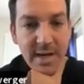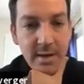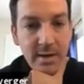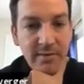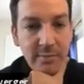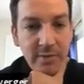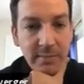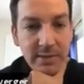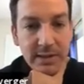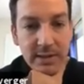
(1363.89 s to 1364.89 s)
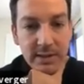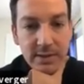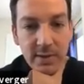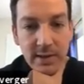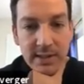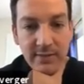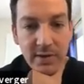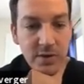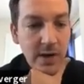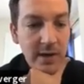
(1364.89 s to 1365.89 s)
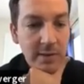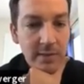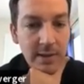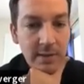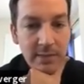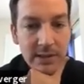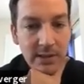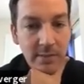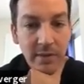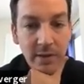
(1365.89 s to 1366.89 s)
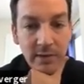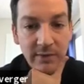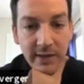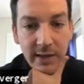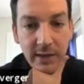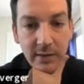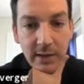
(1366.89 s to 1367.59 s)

A lot of moving pieces. So let's give it a try. Maybe I missed something. We'll find out.